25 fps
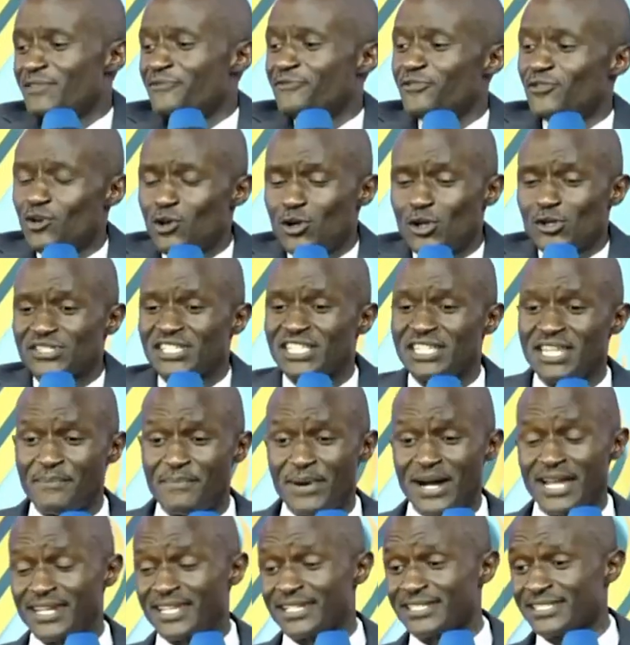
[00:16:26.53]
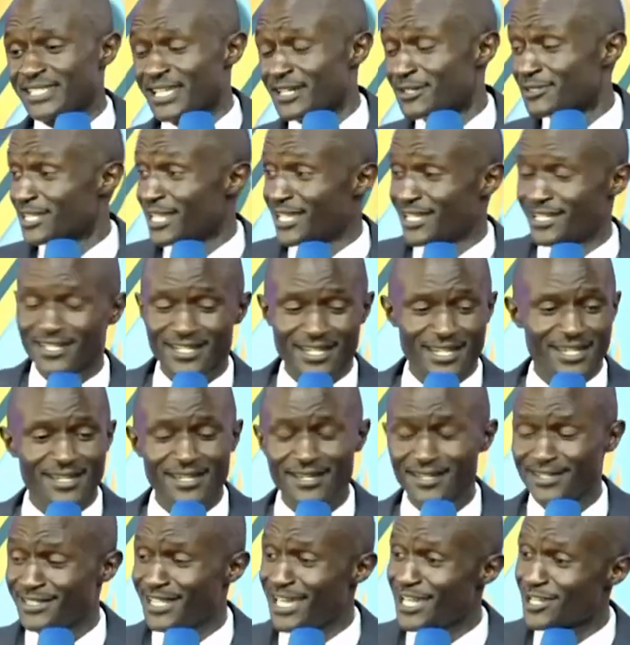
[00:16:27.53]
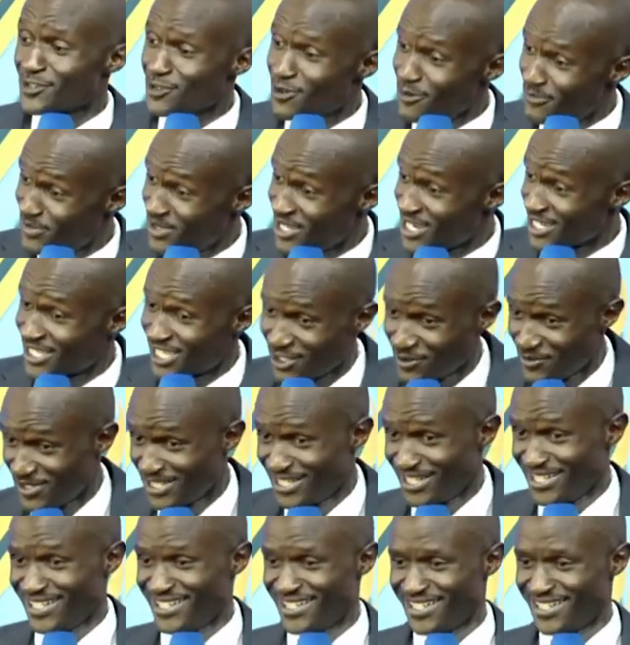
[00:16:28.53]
Fuel was in abundance. I was like, okay, Nairobi are queuing.